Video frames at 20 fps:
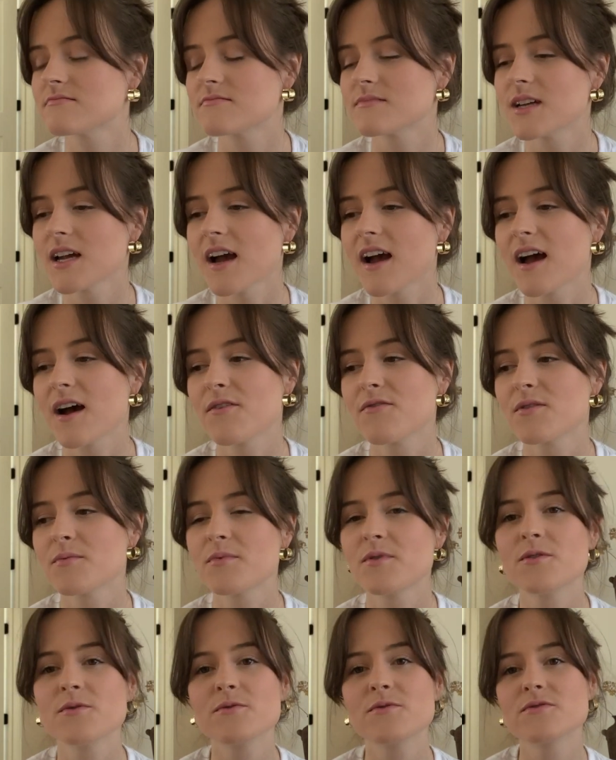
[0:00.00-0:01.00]
yeah, have a
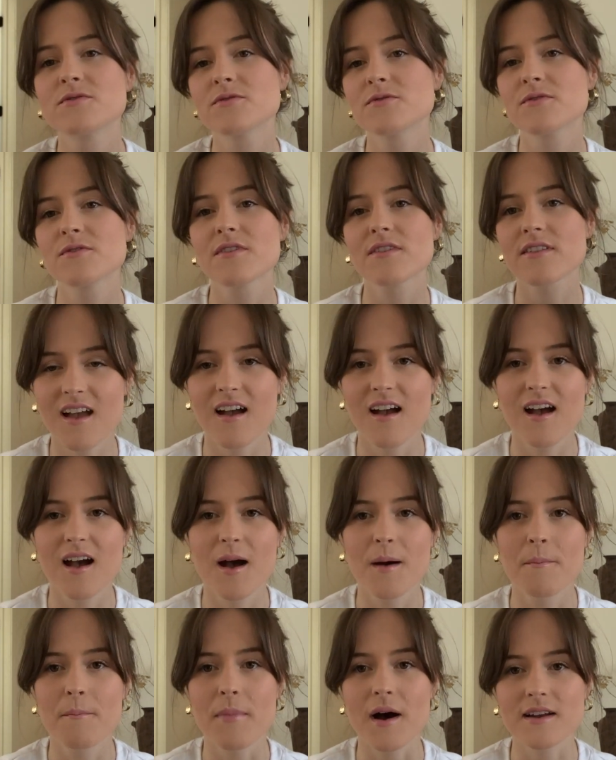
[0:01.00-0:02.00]
Bluetooth
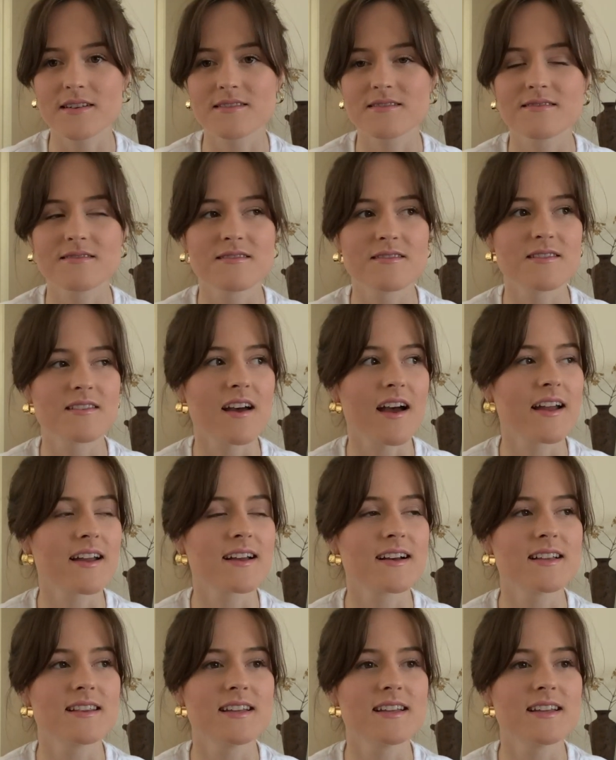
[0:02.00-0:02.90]
button I